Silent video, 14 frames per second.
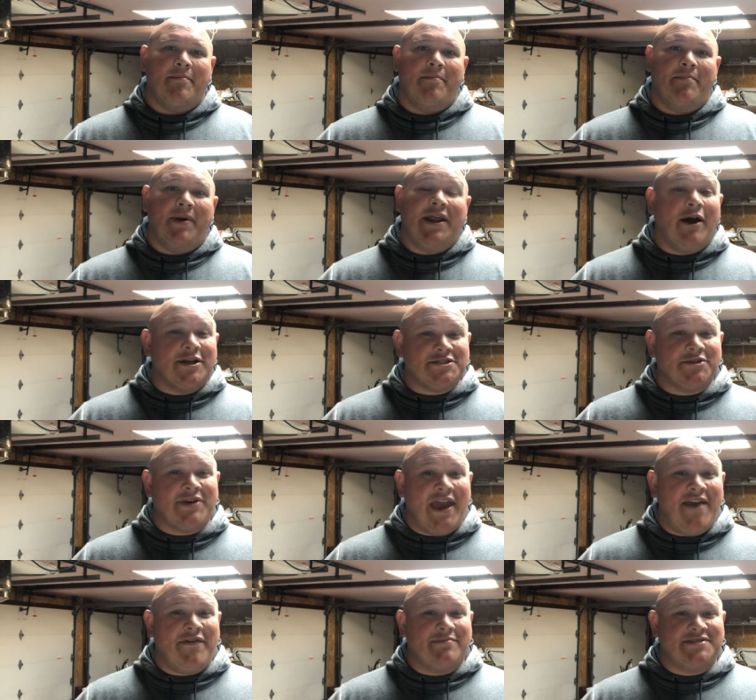But he also
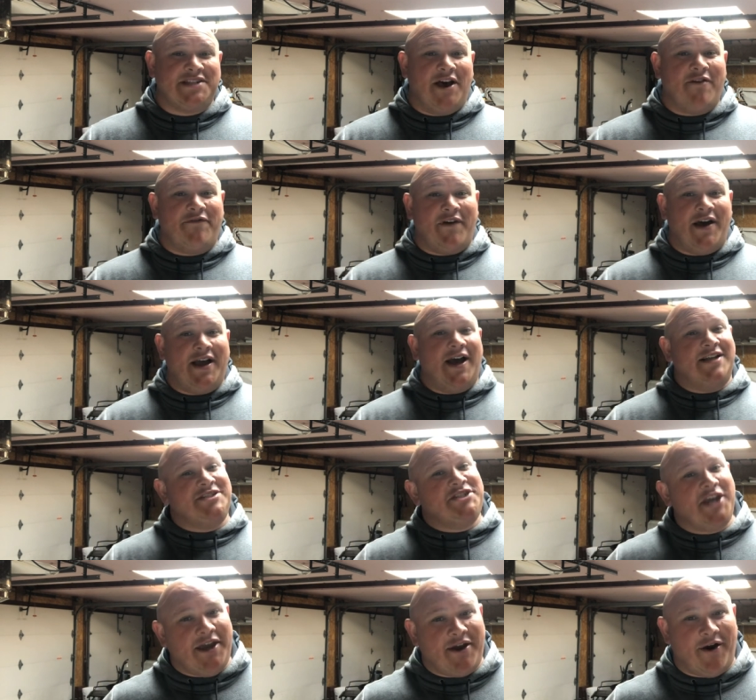gave himself a, a
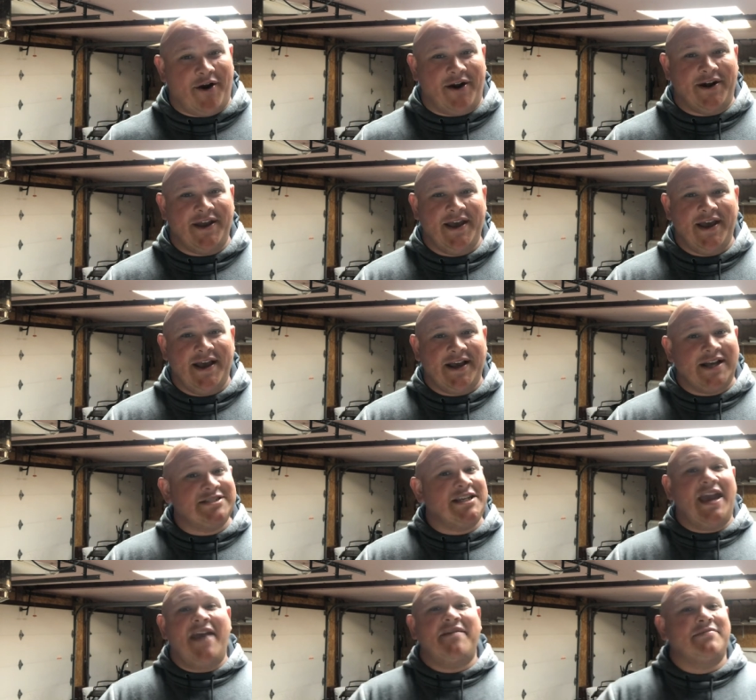cheat card because he
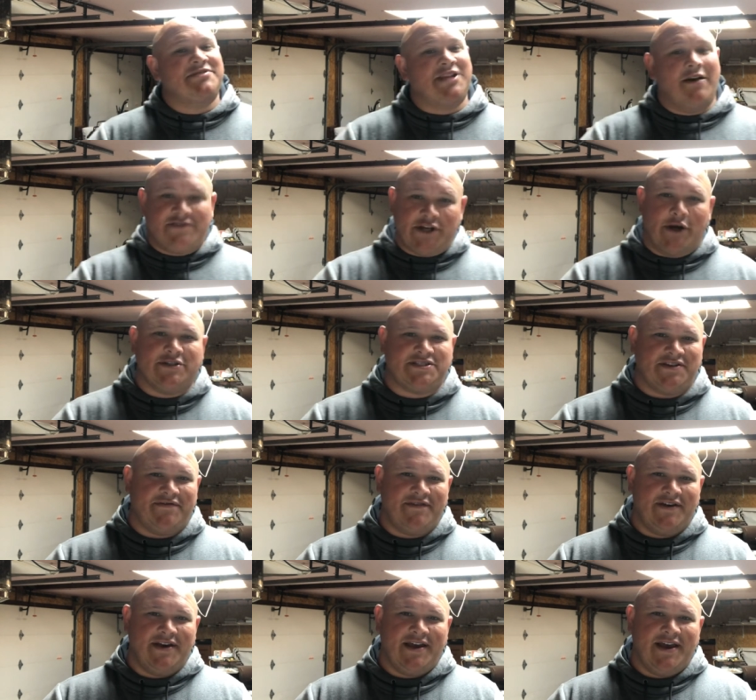gave himself Joseph.
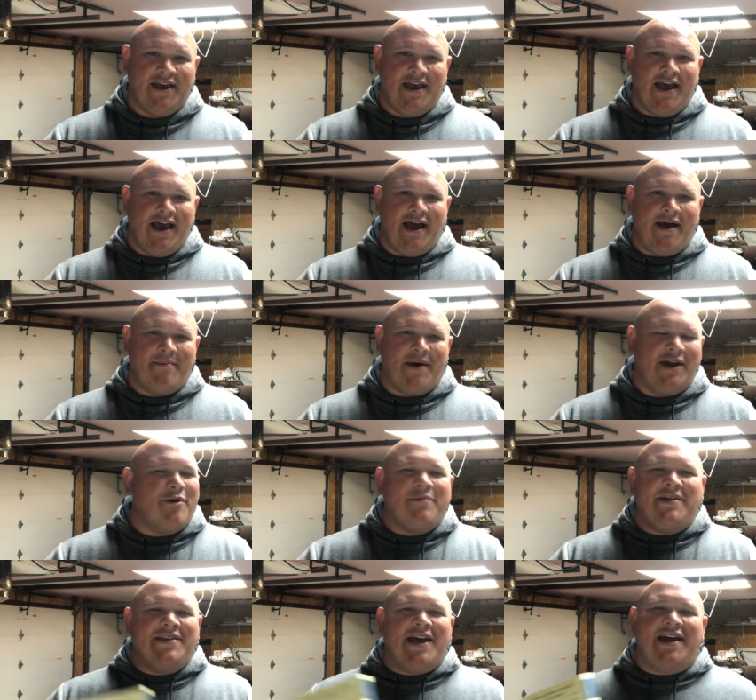I don't
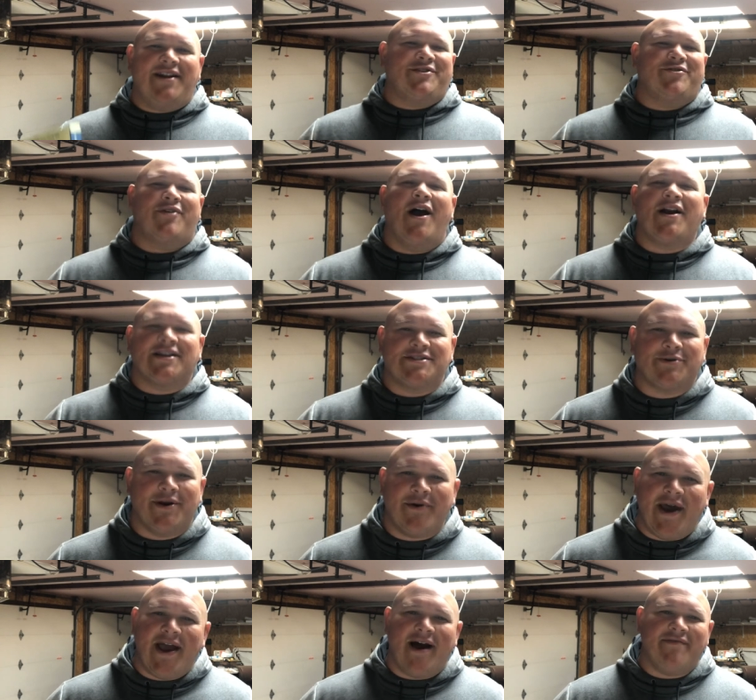mean that in a derogatory
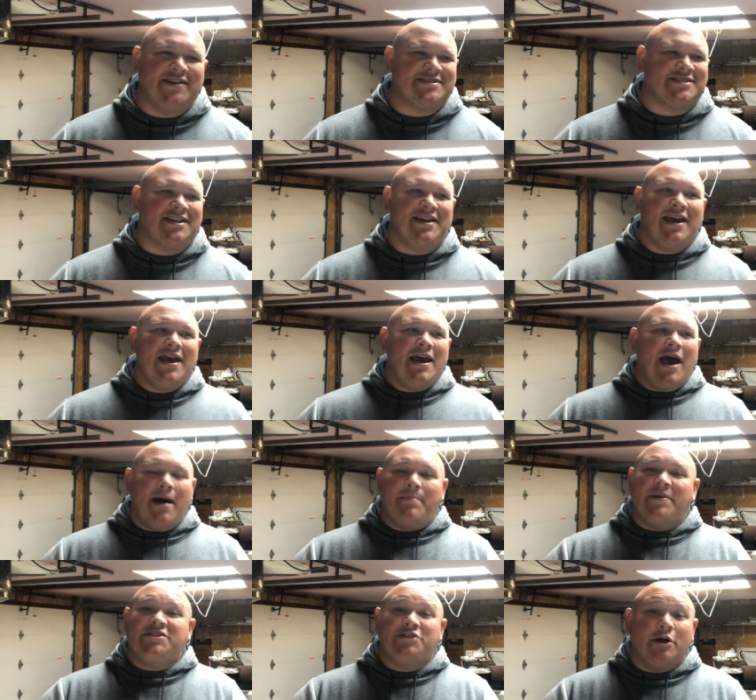way, obviously,
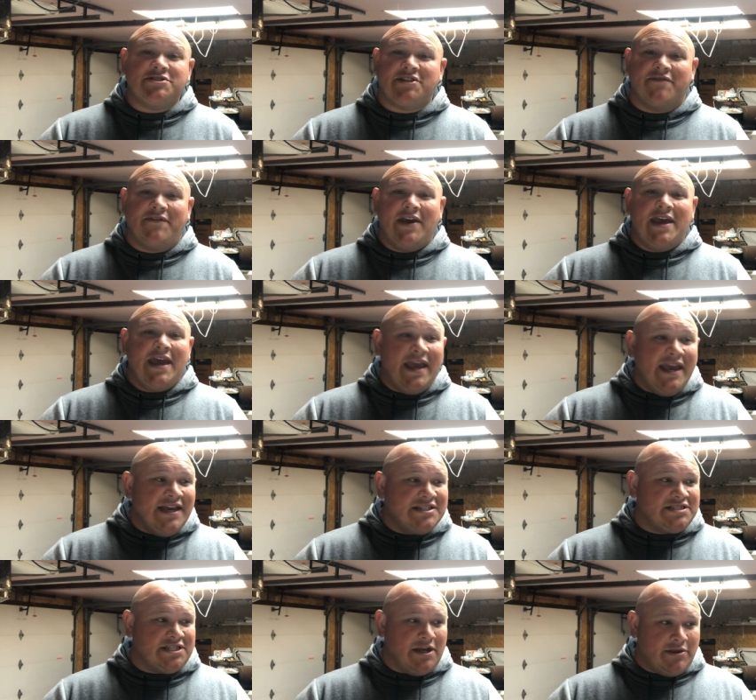but Joseph
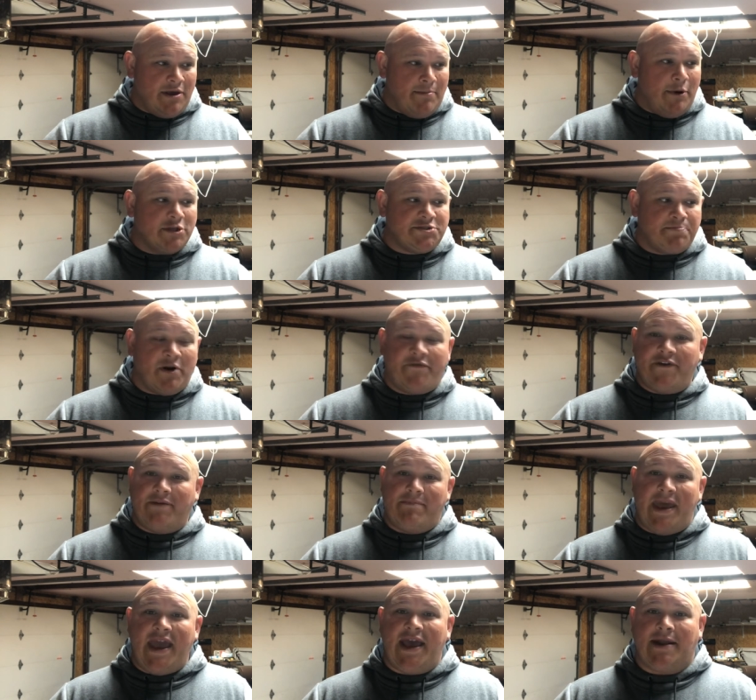is the most perfect
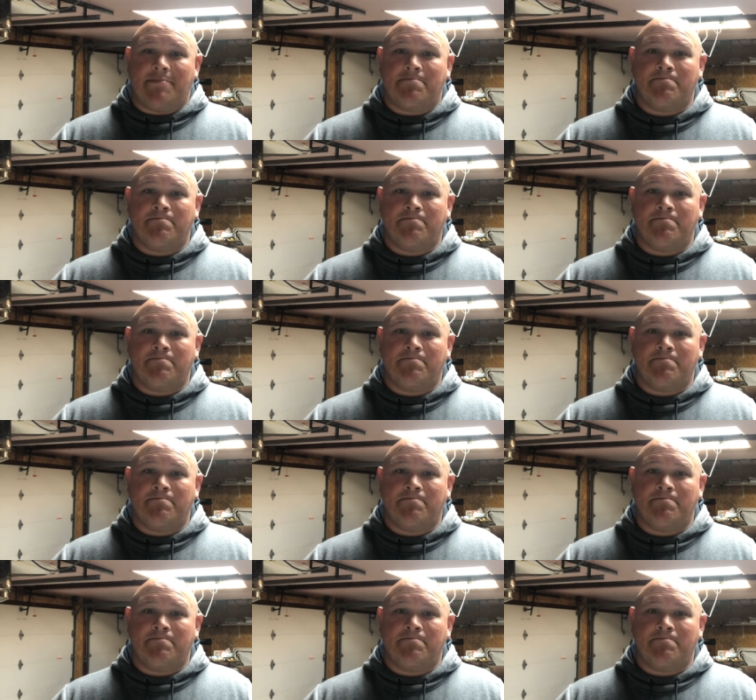man.